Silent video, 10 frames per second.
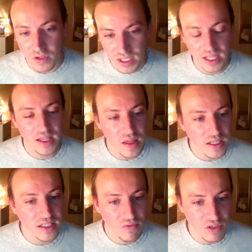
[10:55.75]
I
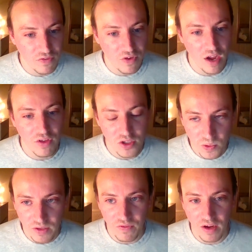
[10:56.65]
think 75. That's
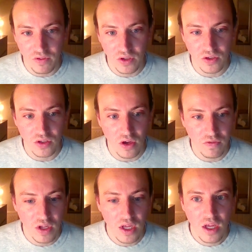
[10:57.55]
$25 off.